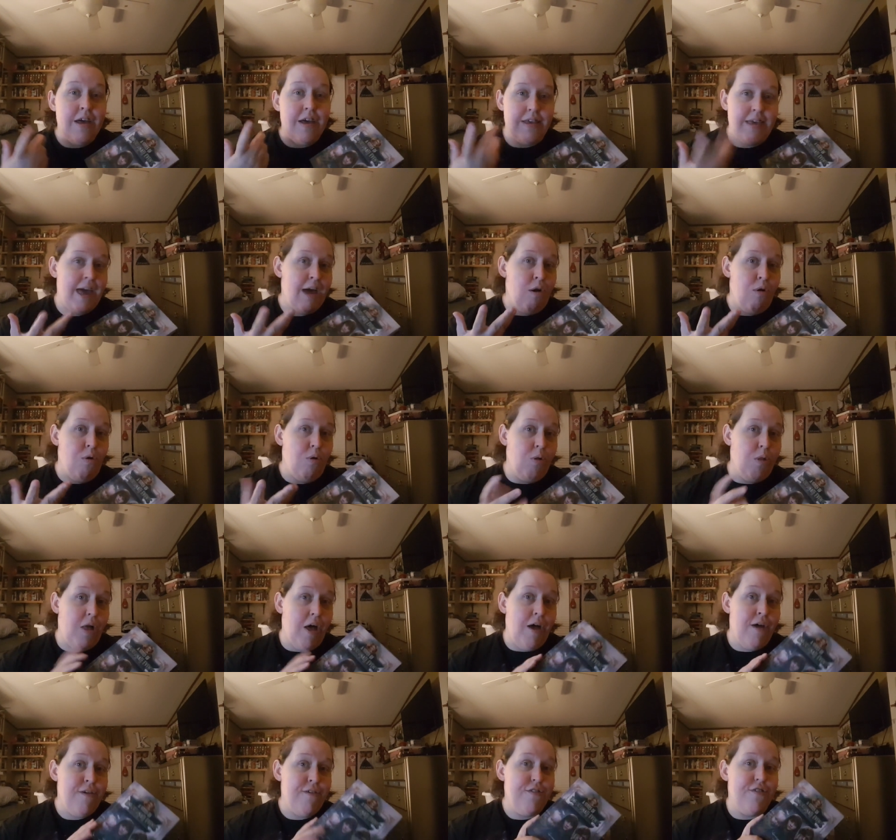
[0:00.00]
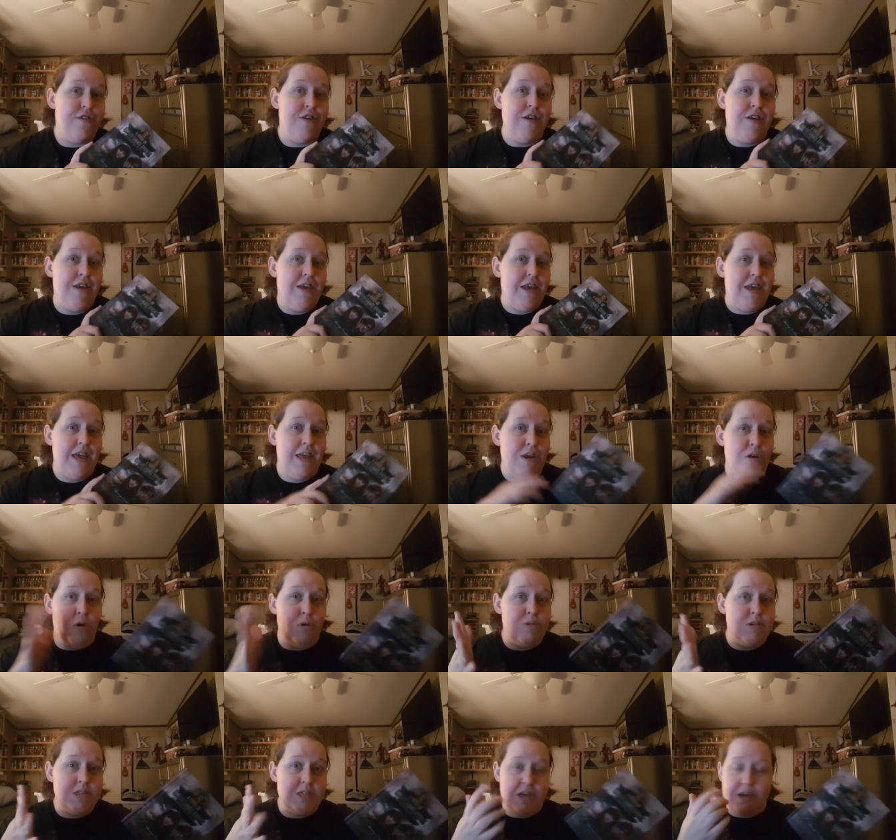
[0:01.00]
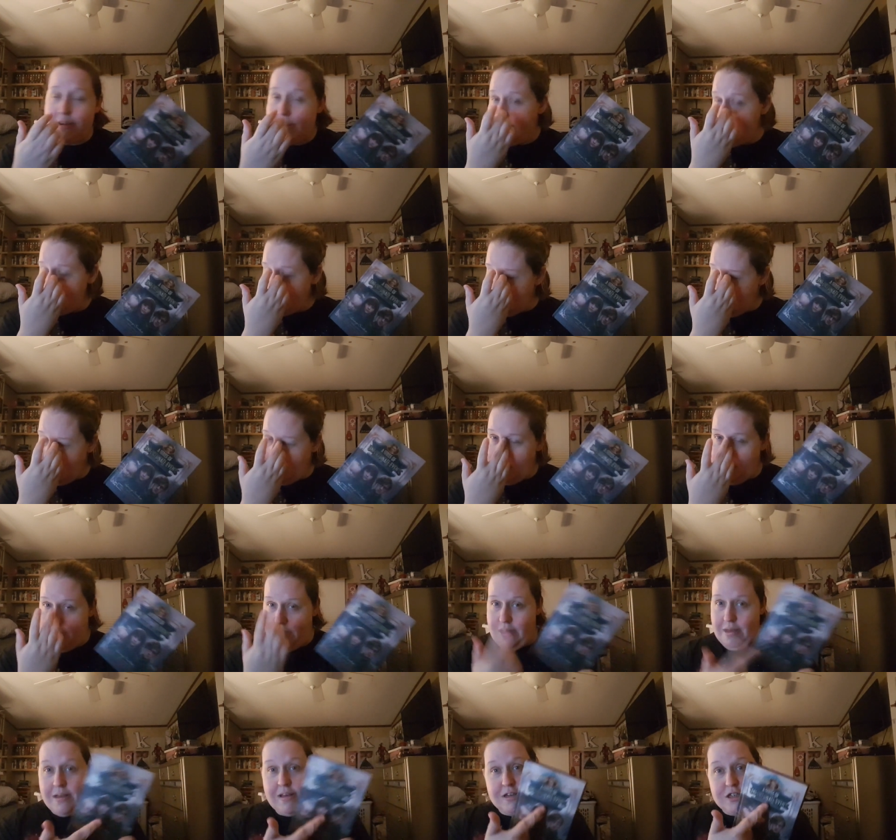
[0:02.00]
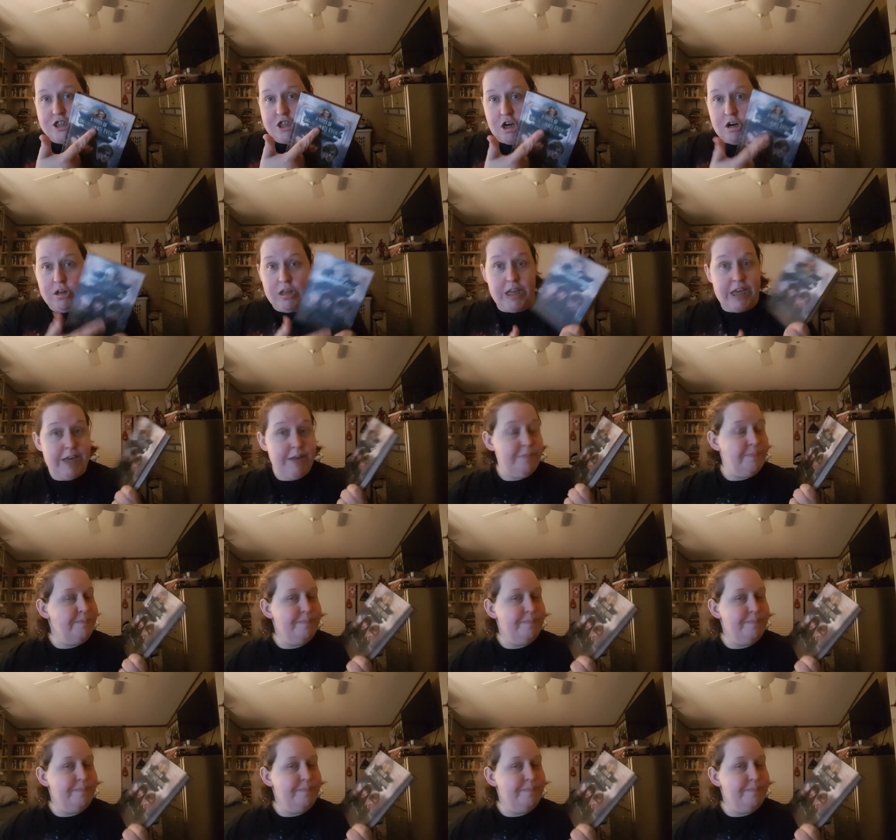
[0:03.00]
Count Olaf in the whole series. Uh, Shirley.